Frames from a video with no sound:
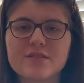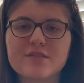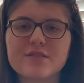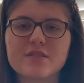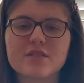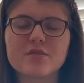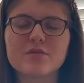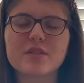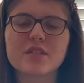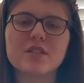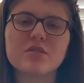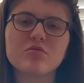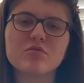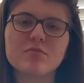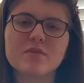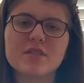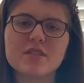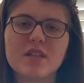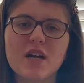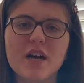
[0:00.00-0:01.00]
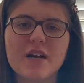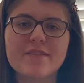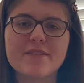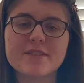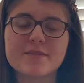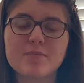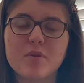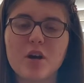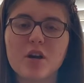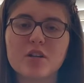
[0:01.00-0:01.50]
This is what keeps me alive.
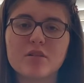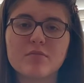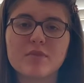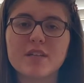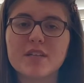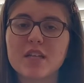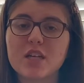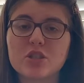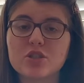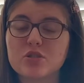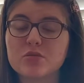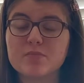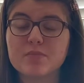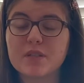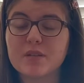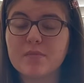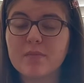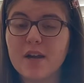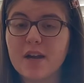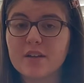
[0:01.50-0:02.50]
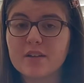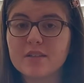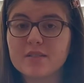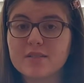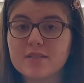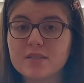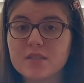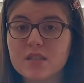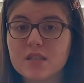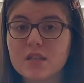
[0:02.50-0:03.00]
It's part of me, and I shouldn't be
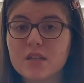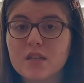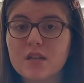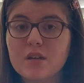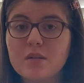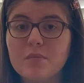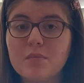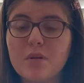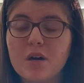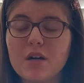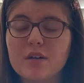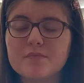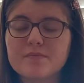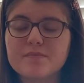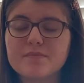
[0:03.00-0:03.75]
embarrassed. And